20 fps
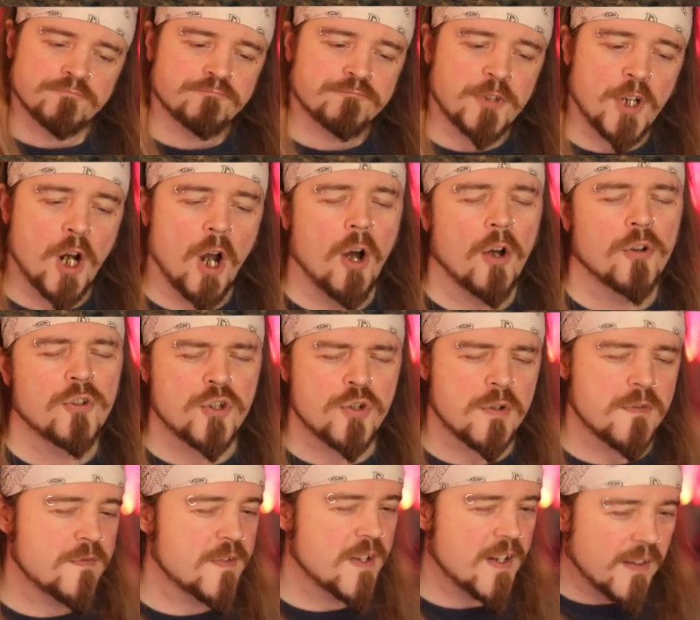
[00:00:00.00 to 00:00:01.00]

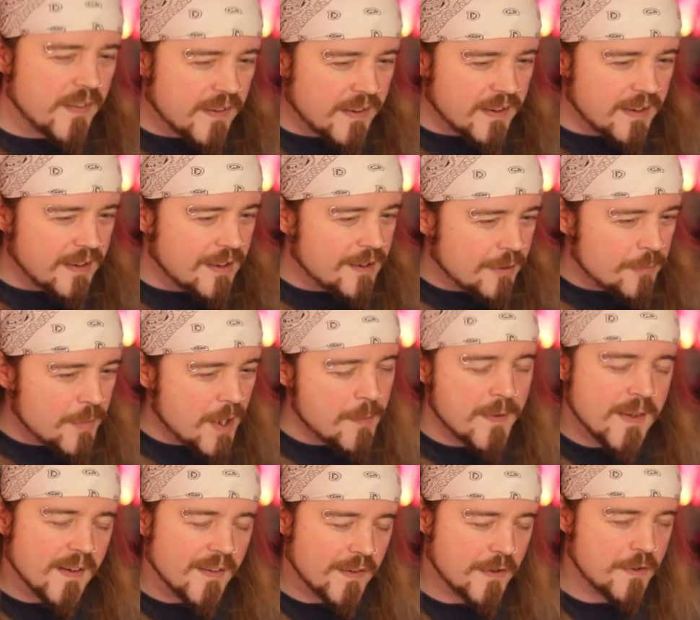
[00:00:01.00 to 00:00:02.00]
controversy. Maybe
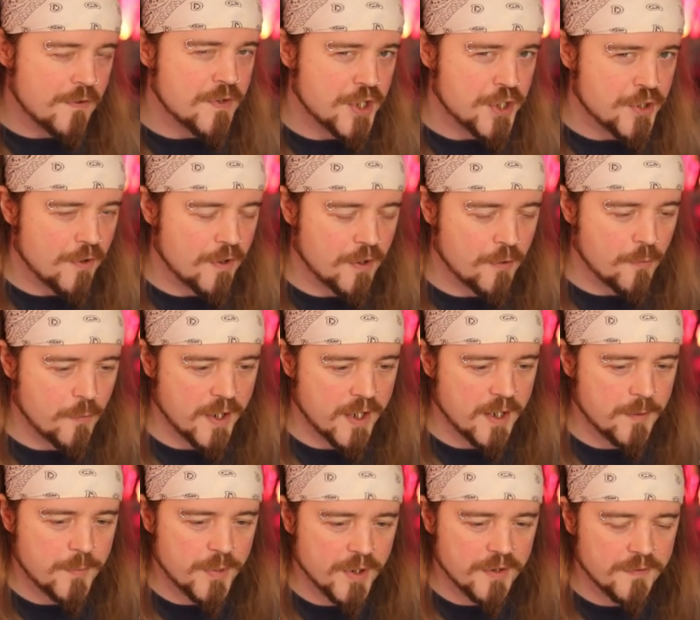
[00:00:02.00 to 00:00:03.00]
that's too strong a
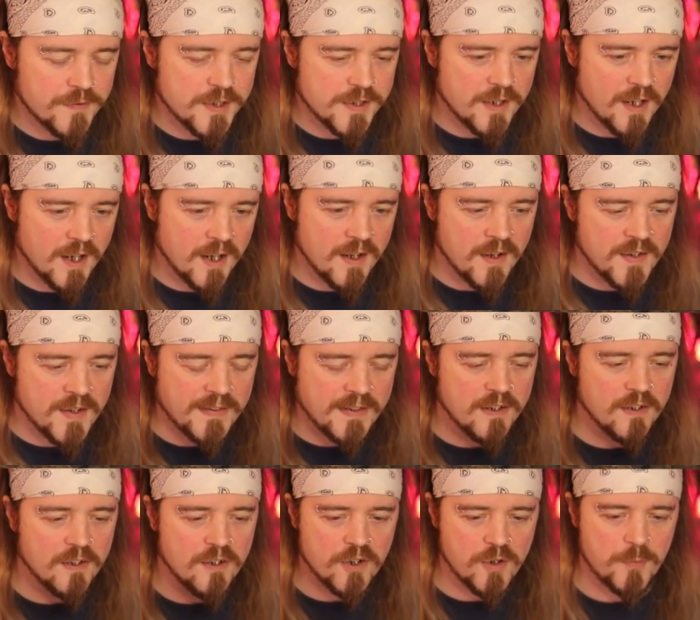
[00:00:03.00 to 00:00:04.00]
word, but I see
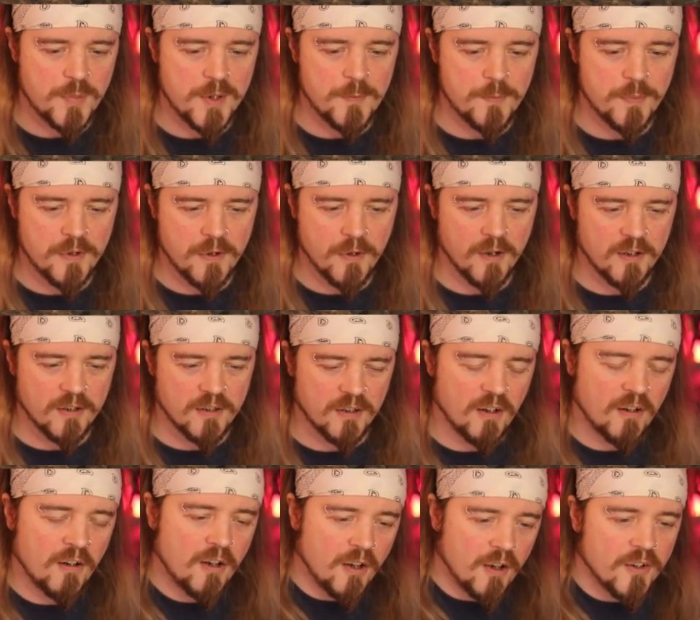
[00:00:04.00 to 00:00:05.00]
a lot of people going,
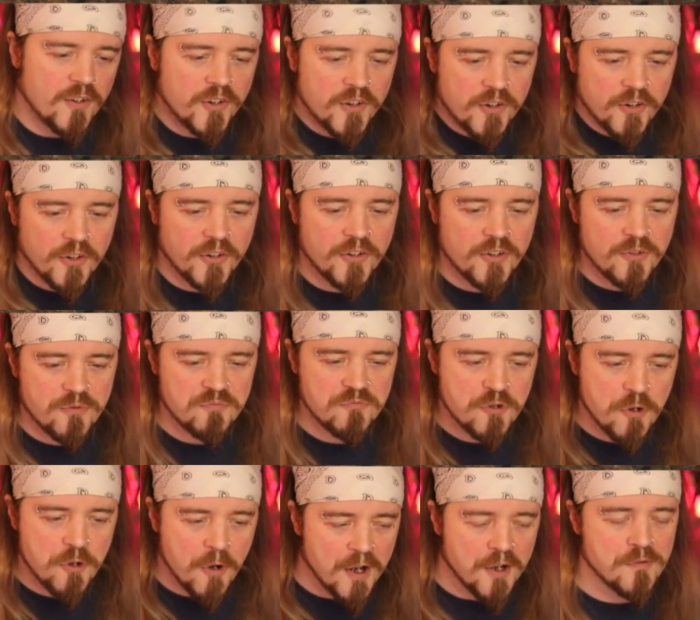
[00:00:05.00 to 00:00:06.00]
oh, it's just
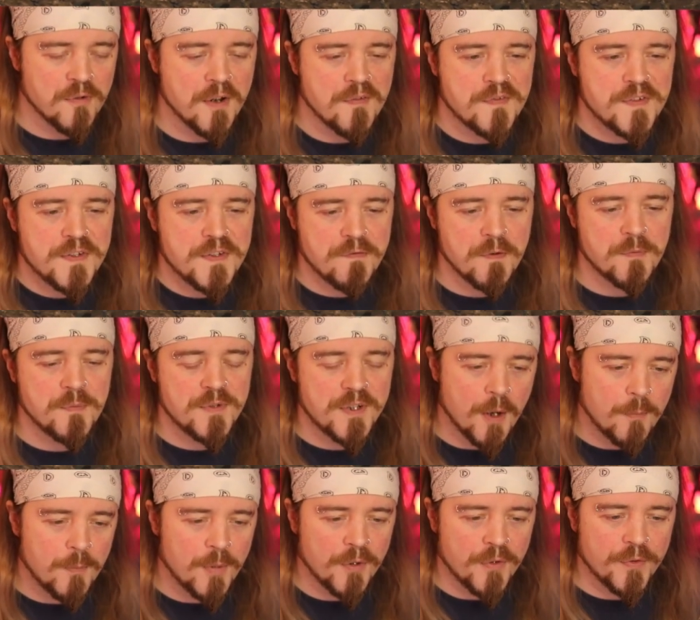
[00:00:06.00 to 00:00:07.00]
greater rifts from
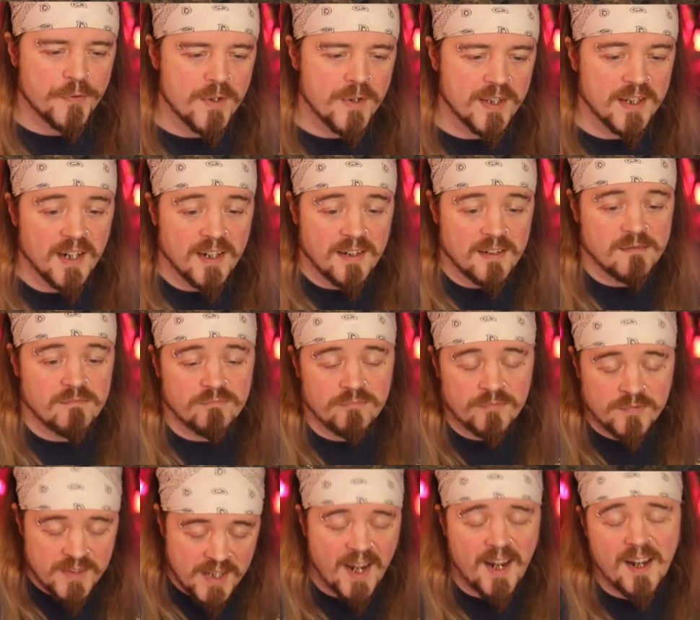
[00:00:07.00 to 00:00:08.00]
Diablo 3. And
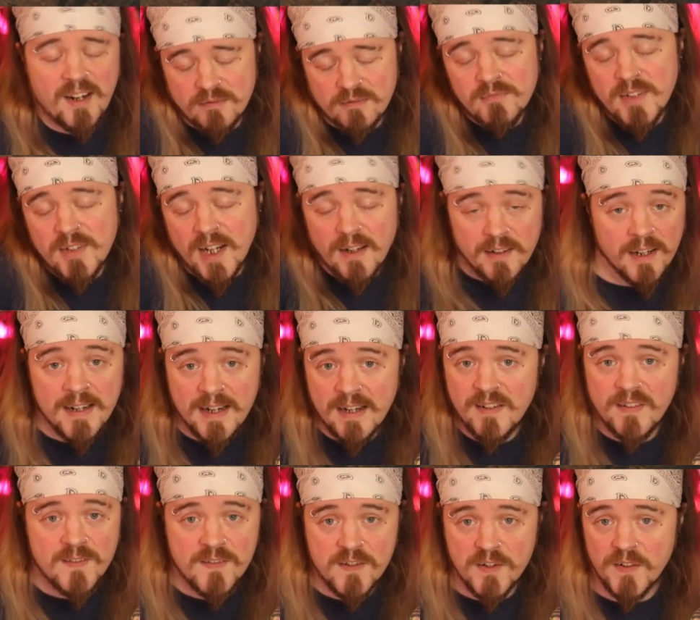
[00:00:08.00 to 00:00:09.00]
yeah, it
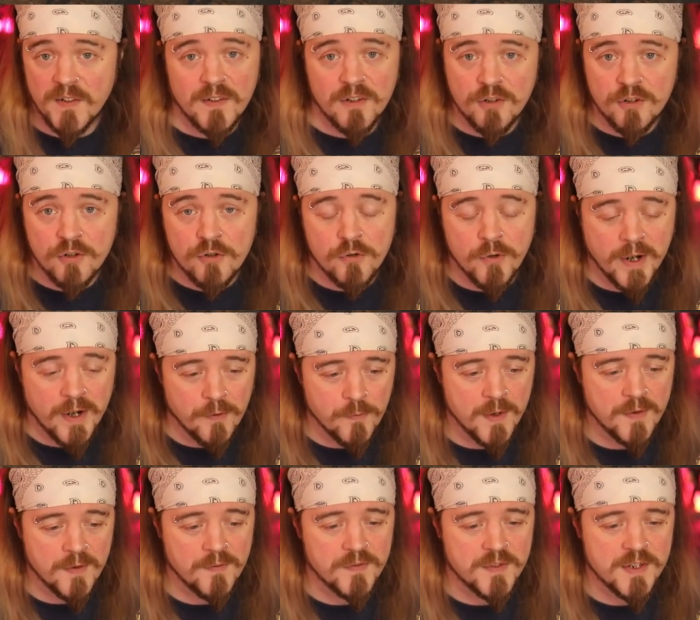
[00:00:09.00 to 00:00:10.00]
is just greater
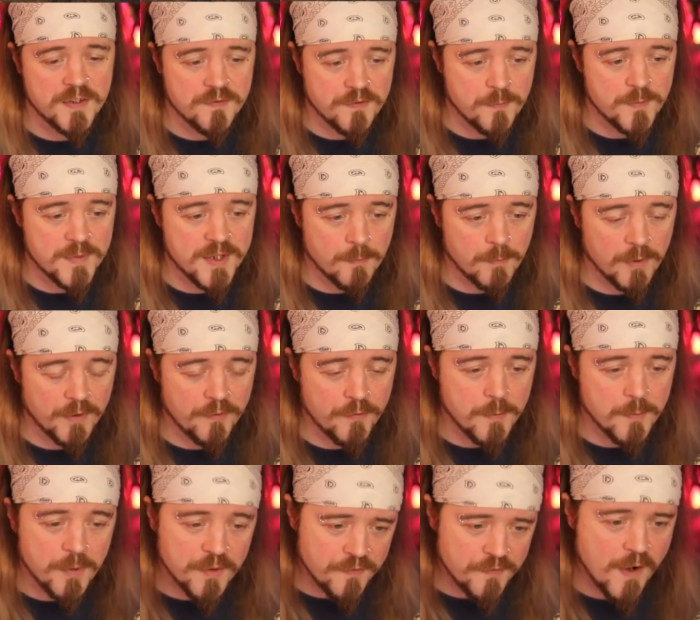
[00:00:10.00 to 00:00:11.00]
rifts from Diablo 3,
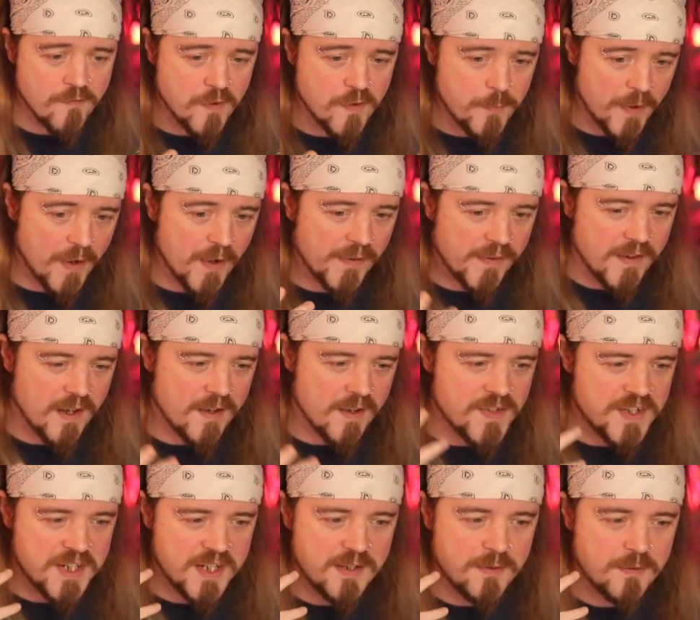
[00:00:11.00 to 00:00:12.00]
but for every person that I've
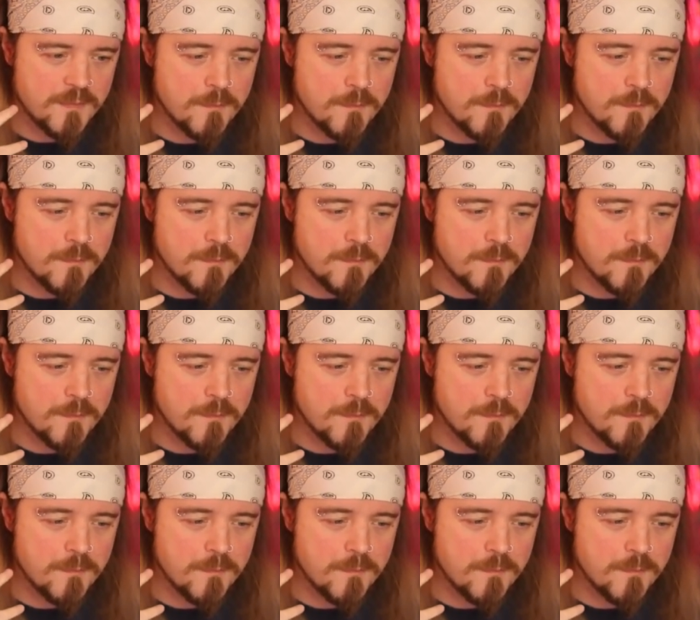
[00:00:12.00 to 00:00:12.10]
seen